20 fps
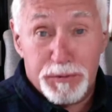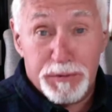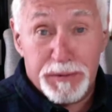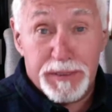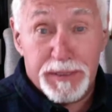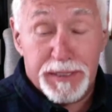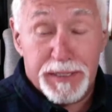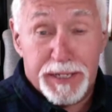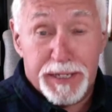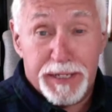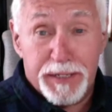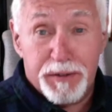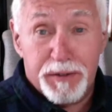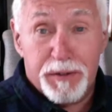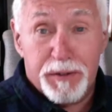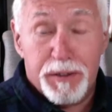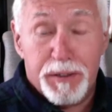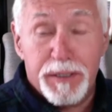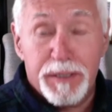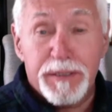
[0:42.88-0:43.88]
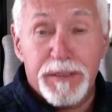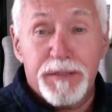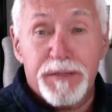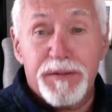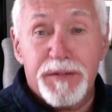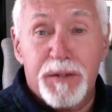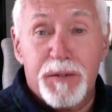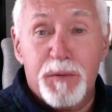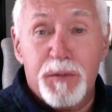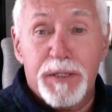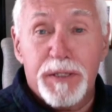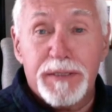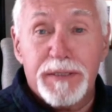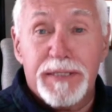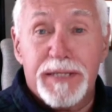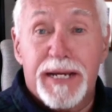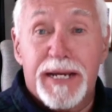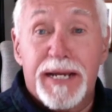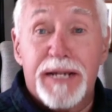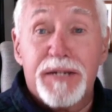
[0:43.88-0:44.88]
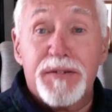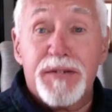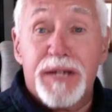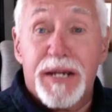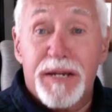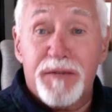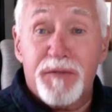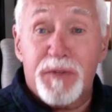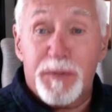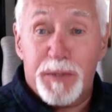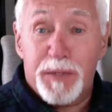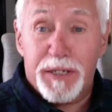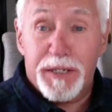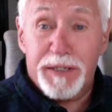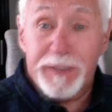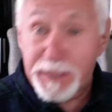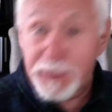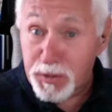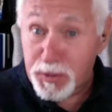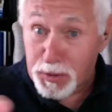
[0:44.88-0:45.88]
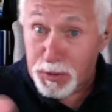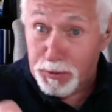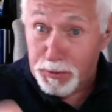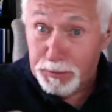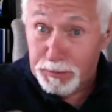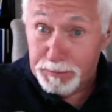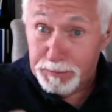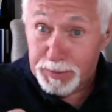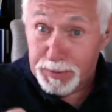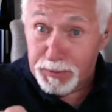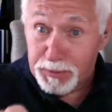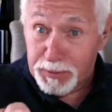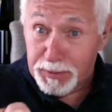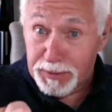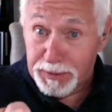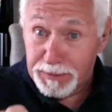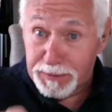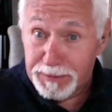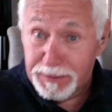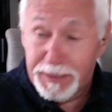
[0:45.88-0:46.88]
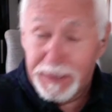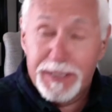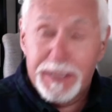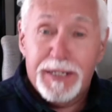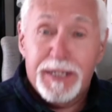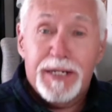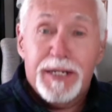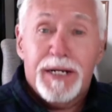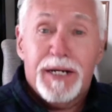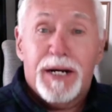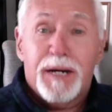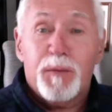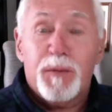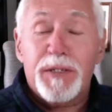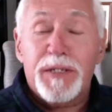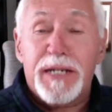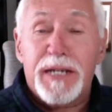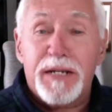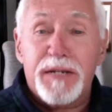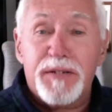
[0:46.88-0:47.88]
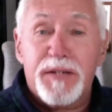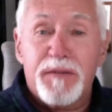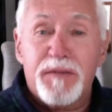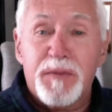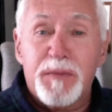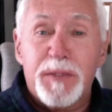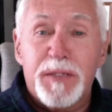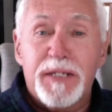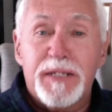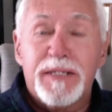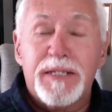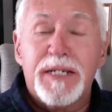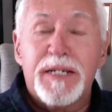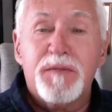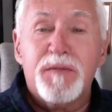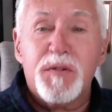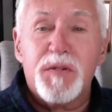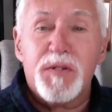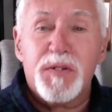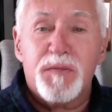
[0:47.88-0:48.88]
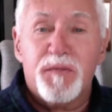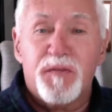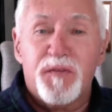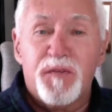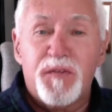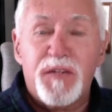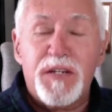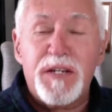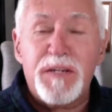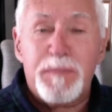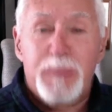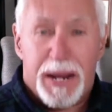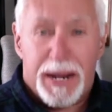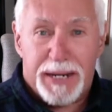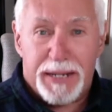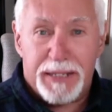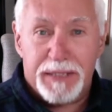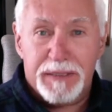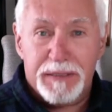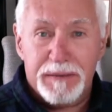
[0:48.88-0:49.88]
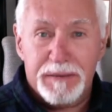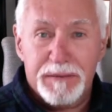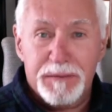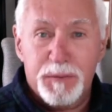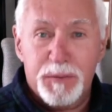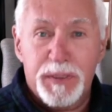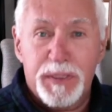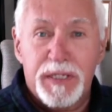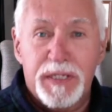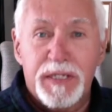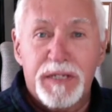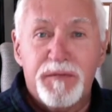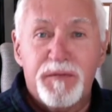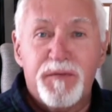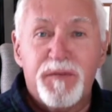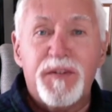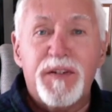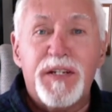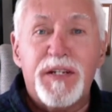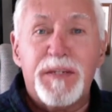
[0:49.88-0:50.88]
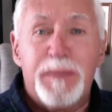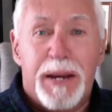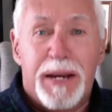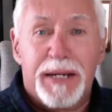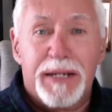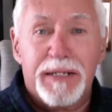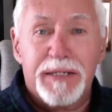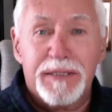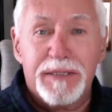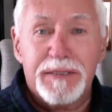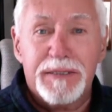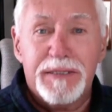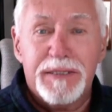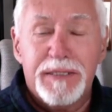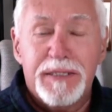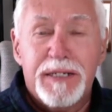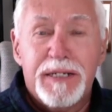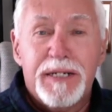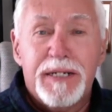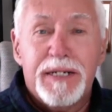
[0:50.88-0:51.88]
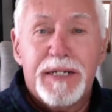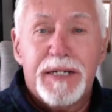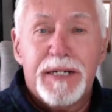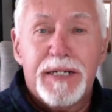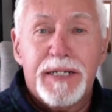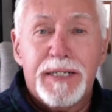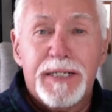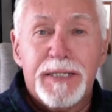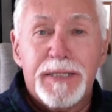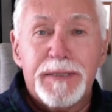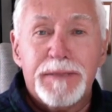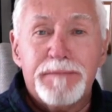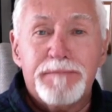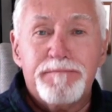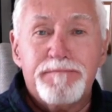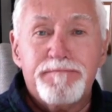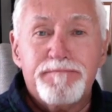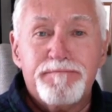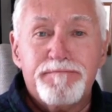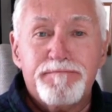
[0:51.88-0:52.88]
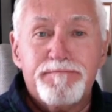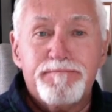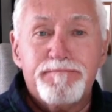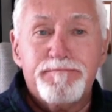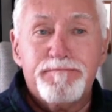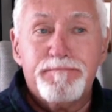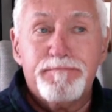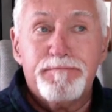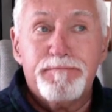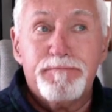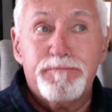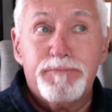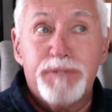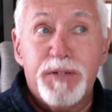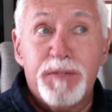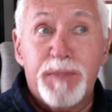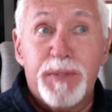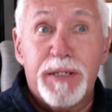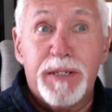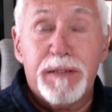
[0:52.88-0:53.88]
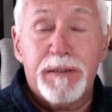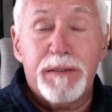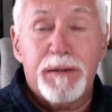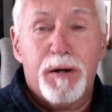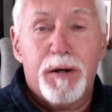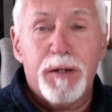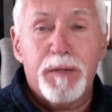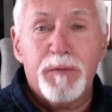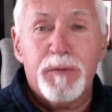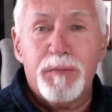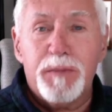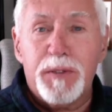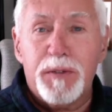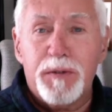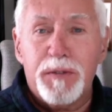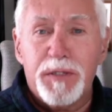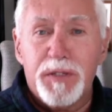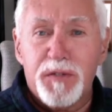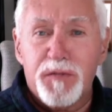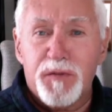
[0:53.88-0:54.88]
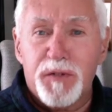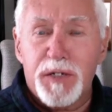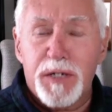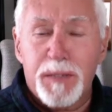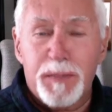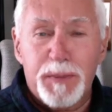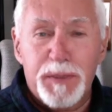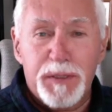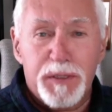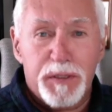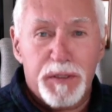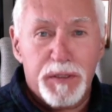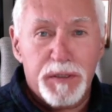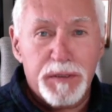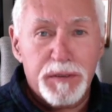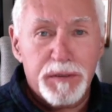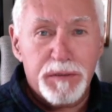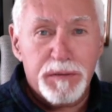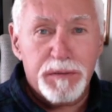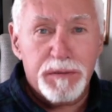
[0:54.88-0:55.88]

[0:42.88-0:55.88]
today, Art, is I wanted to ask everybody, that's you, by the way, wanted to ask everybody to give us some feedback. We need feedback. We've been doing this for a couple of years.